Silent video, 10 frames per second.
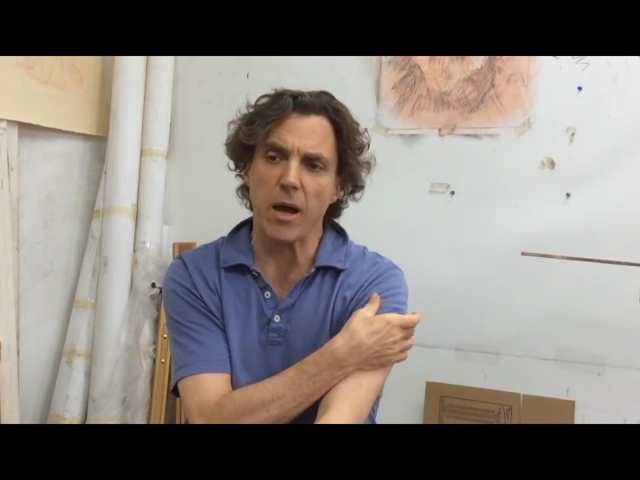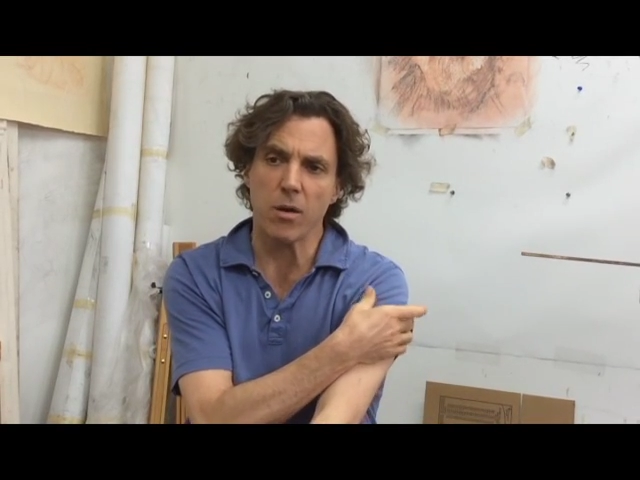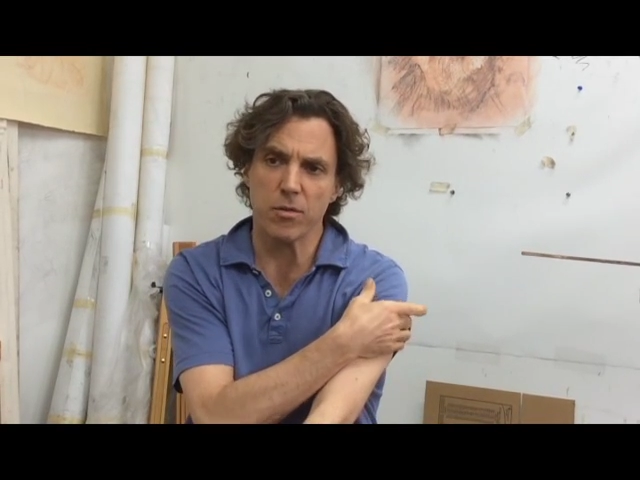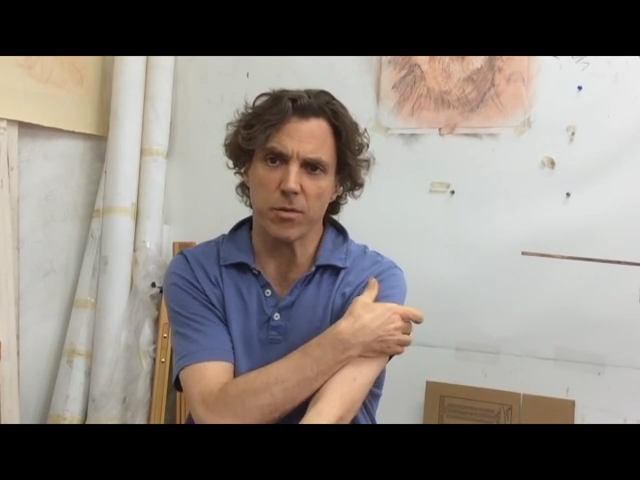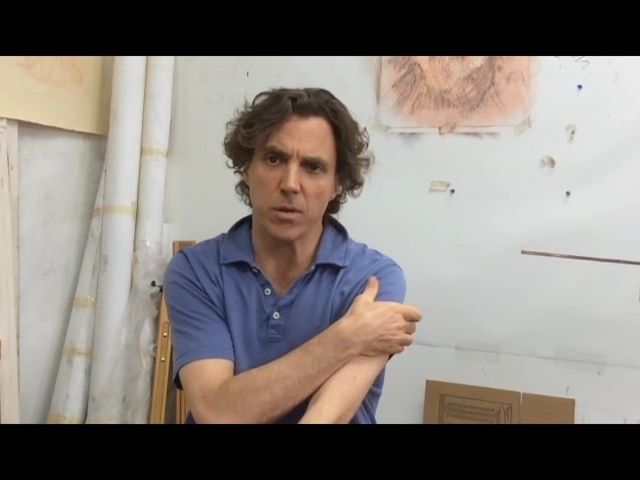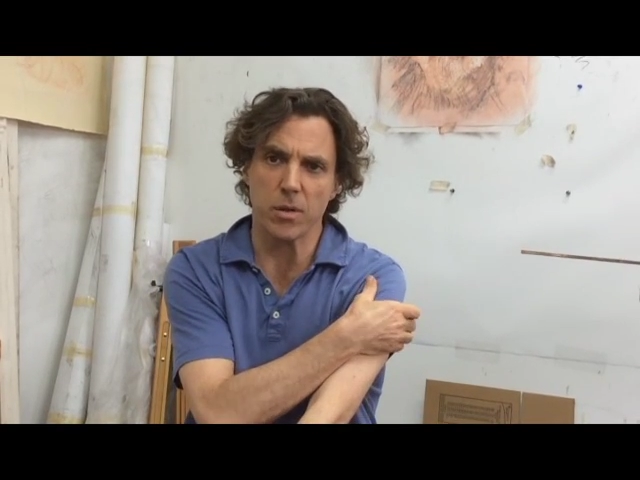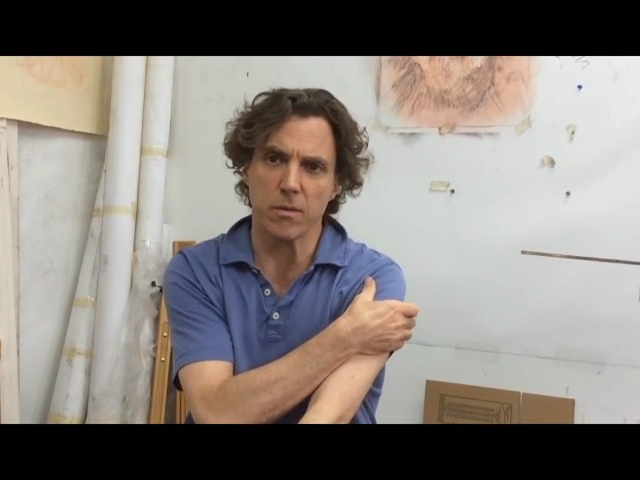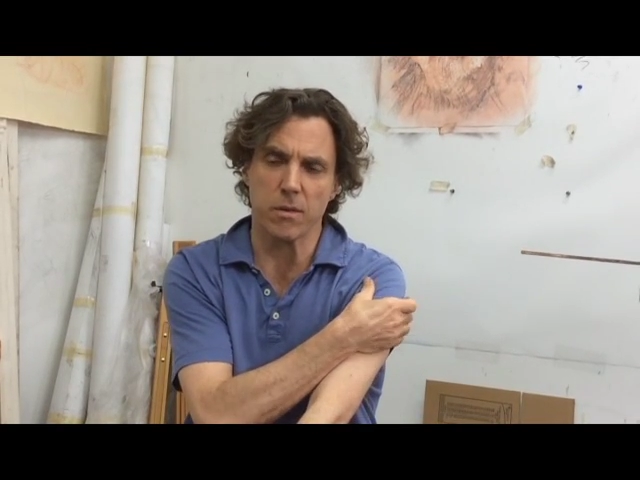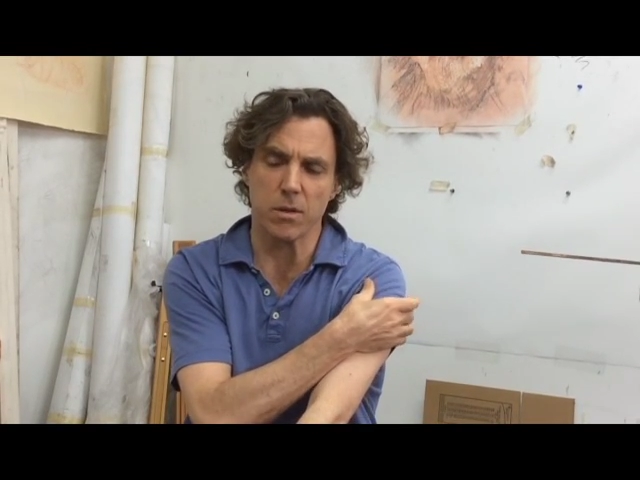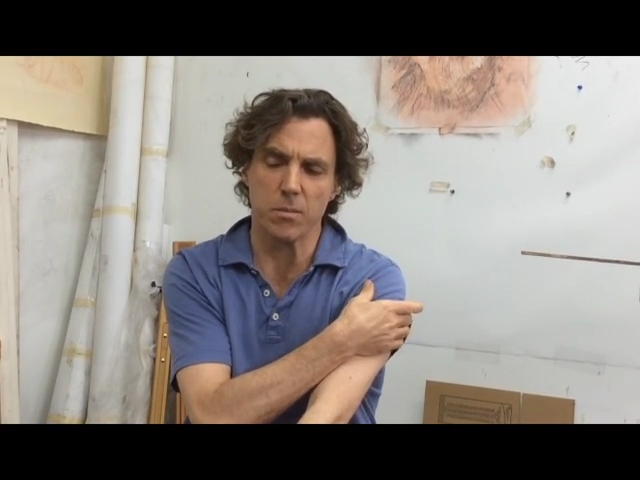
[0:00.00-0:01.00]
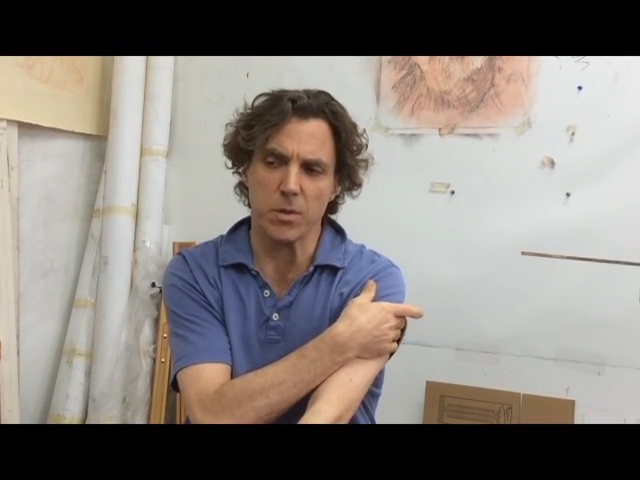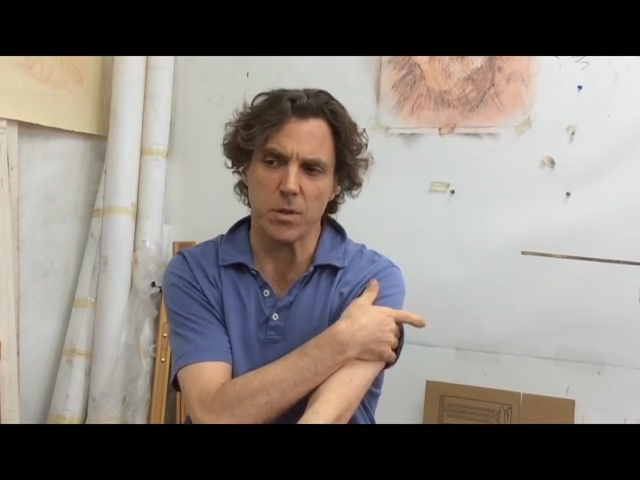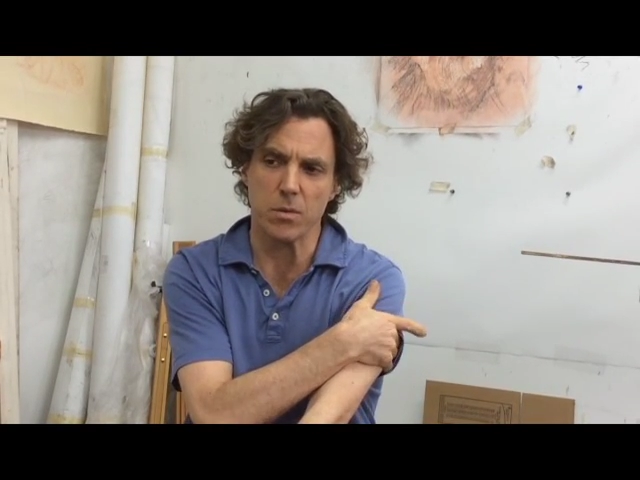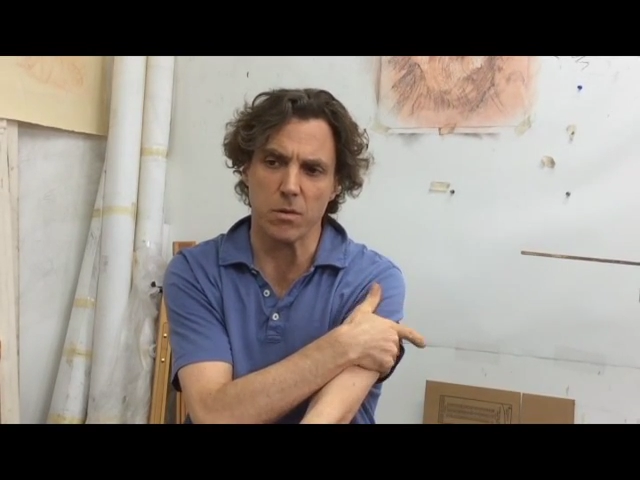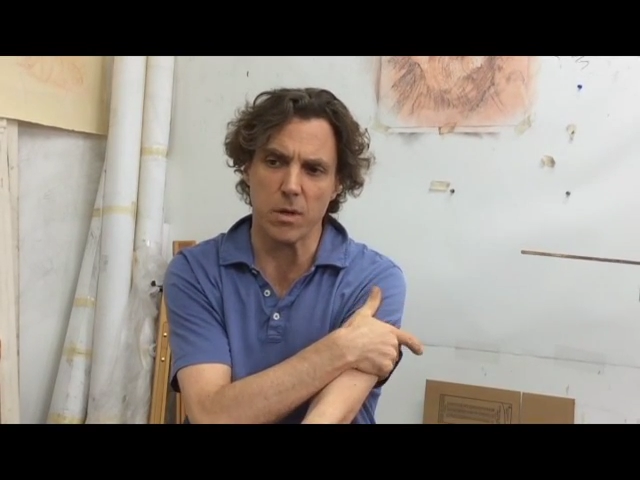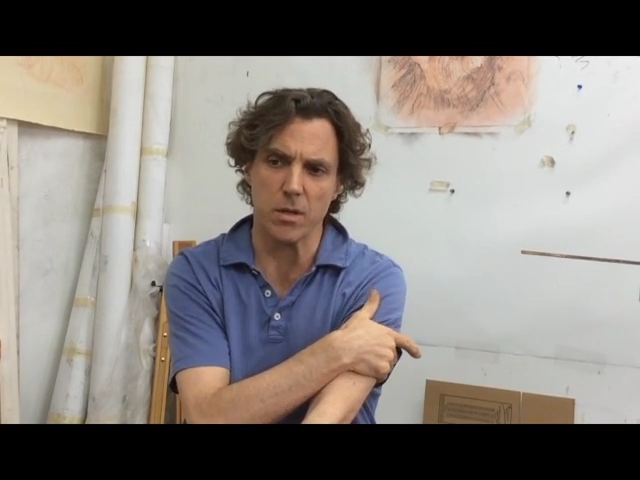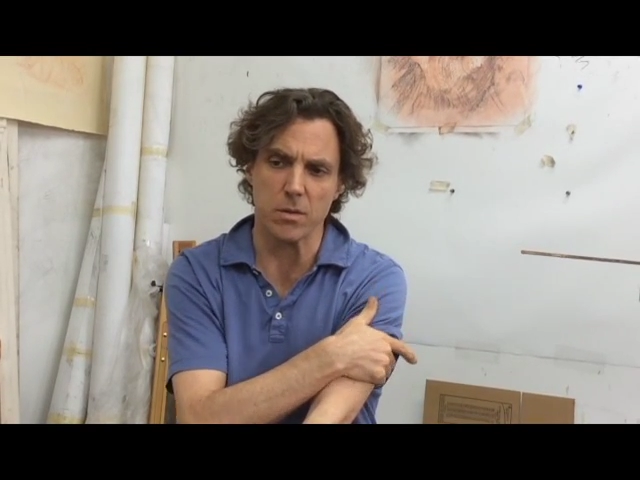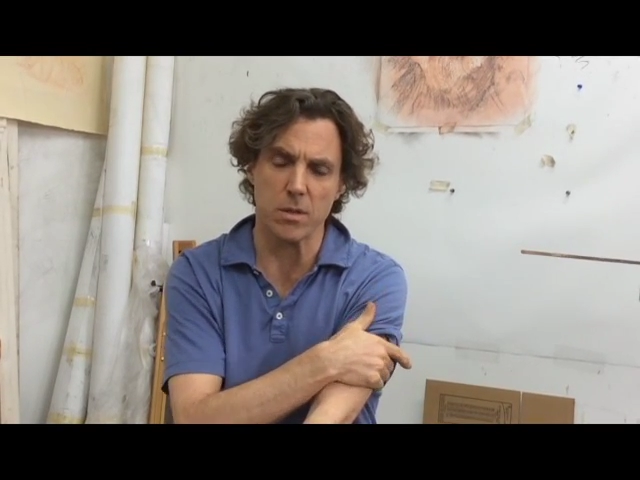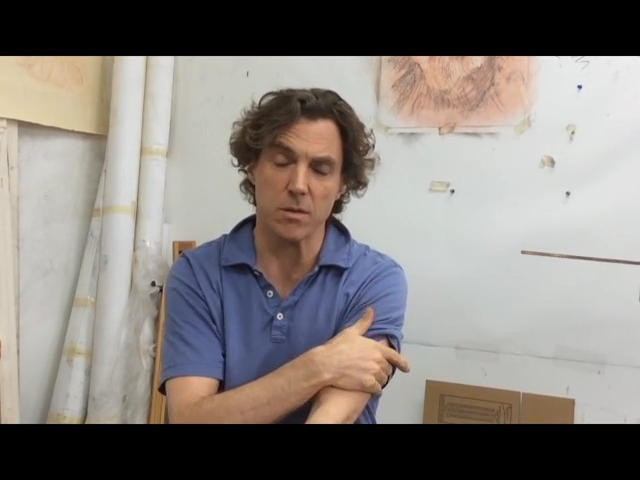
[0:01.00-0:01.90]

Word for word: powerful as the computer is,